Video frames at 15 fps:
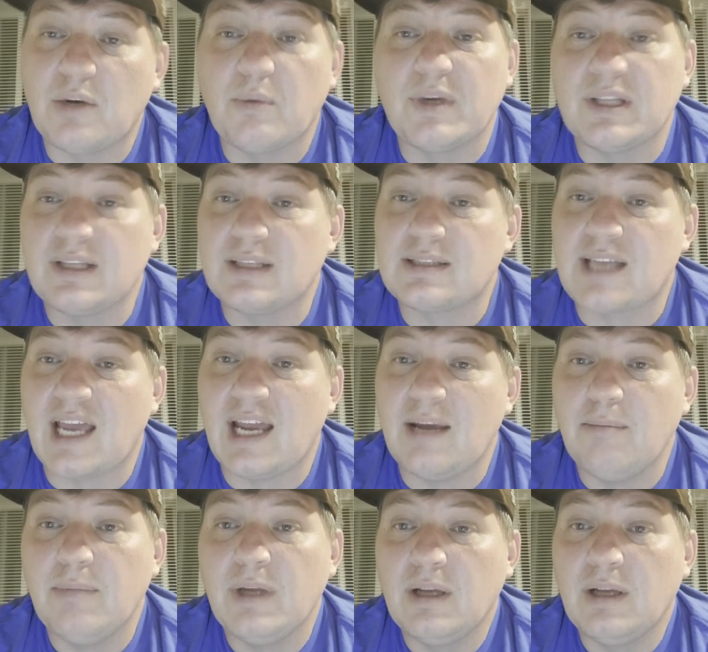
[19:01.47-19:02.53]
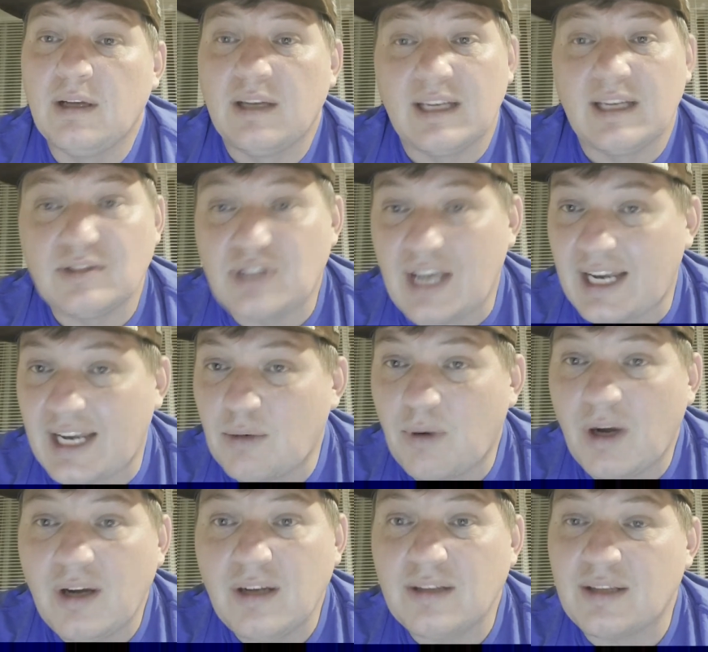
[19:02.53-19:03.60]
to win this game in January.